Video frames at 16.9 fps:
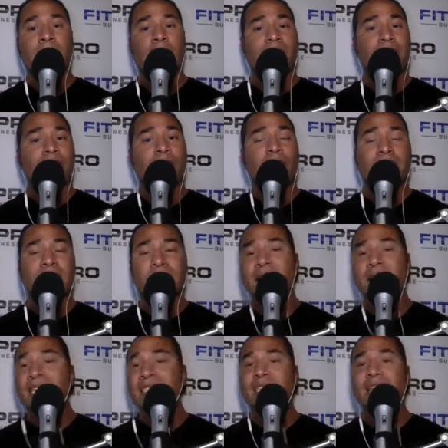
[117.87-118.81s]
as far as
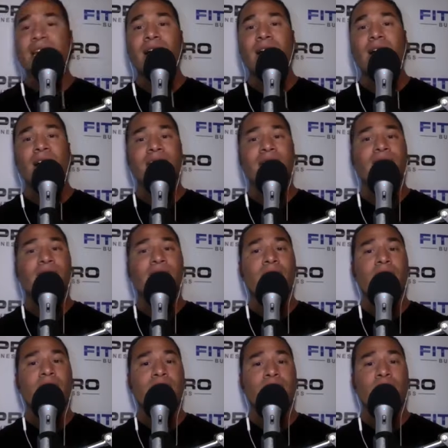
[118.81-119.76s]
clientele, as
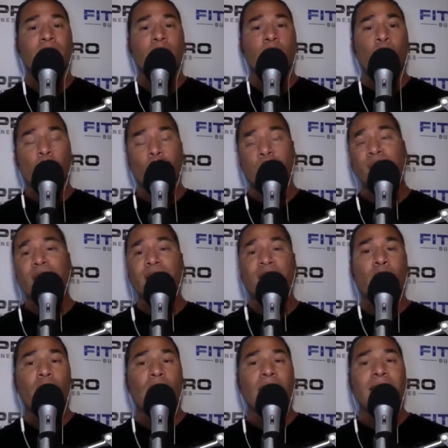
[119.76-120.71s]
far as where
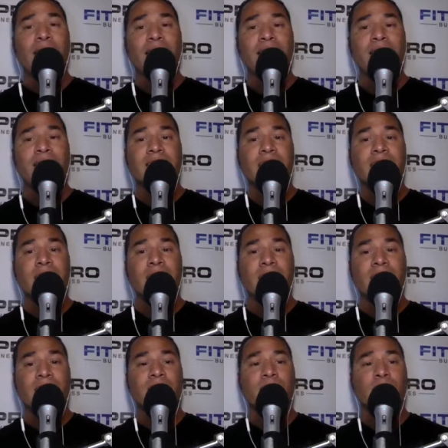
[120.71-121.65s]
your overhead needs to
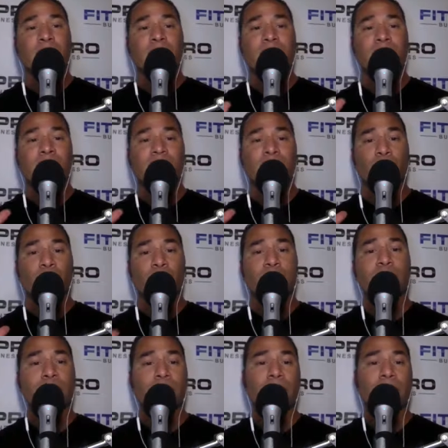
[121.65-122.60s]
be so that you can reach your